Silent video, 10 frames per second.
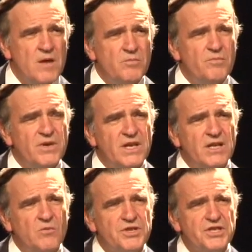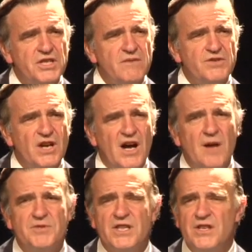but beginning with Steve
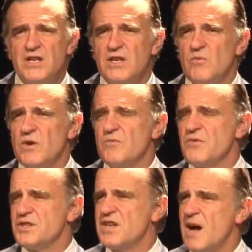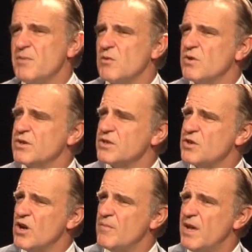Jobs and then again with the topic we're going to
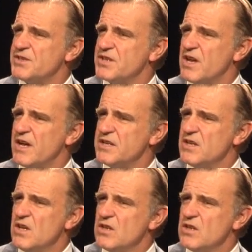talk about tonight,